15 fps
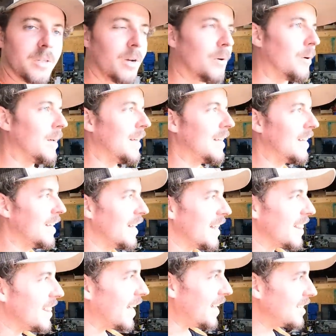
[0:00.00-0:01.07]
So
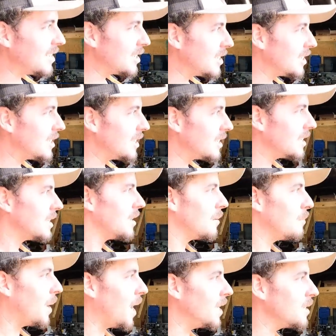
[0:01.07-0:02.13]
that's a
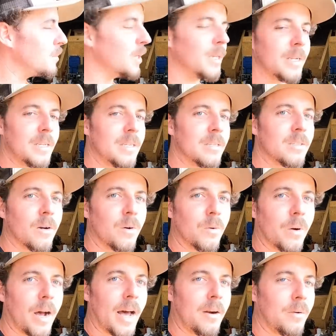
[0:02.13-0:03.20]
possibility.
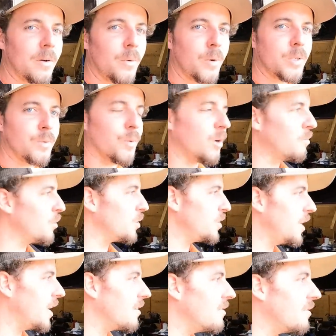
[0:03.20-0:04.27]
So I don't know which one I'm gonna
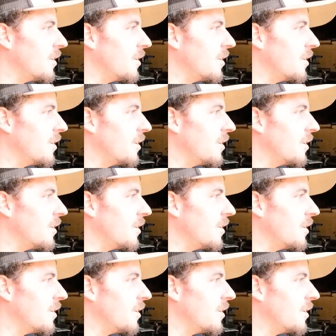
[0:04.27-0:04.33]
check